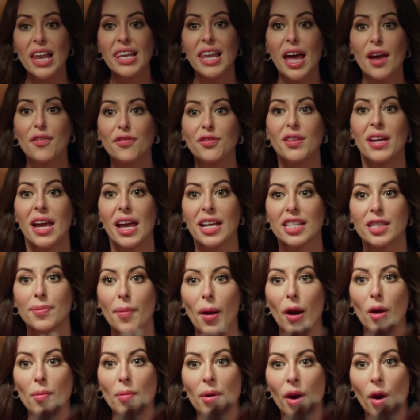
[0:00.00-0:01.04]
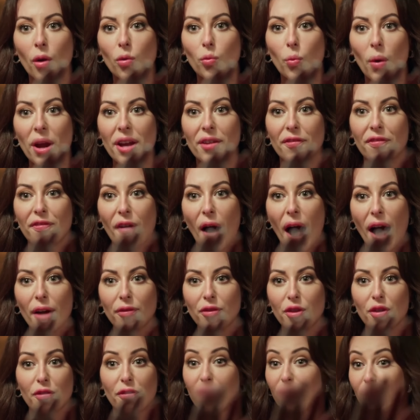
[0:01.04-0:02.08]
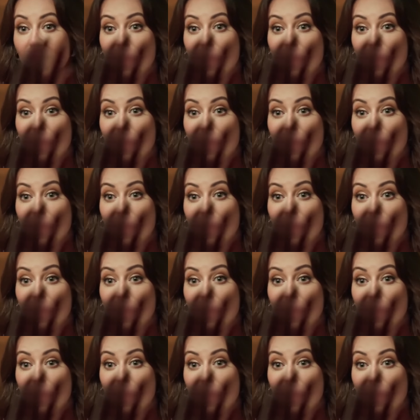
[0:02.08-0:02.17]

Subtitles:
I left the experiment on week 5.